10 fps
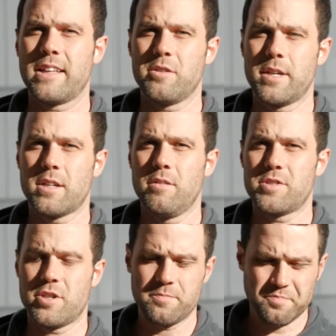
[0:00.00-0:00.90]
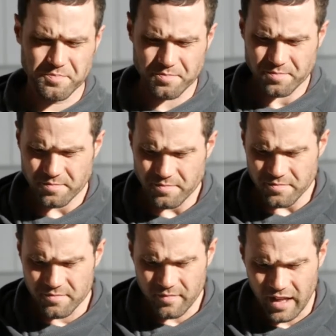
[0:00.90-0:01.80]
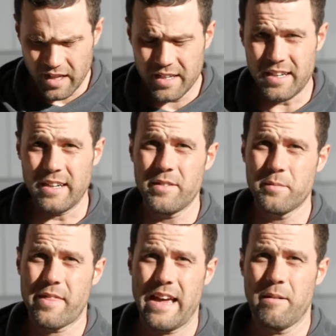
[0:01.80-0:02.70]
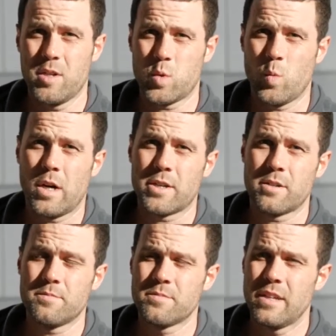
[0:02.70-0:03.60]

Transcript: a little bit closer. Now, even with that much water